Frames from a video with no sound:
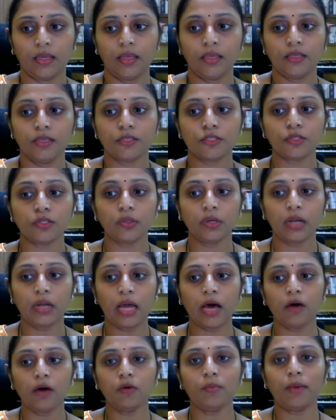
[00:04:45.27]
So
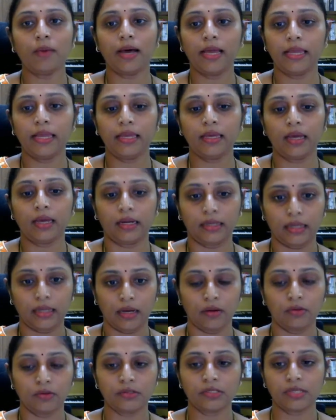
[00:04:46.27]
now my
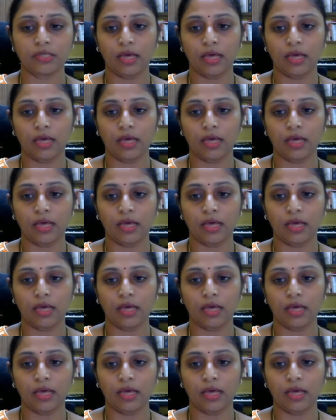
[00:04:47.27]
cutouts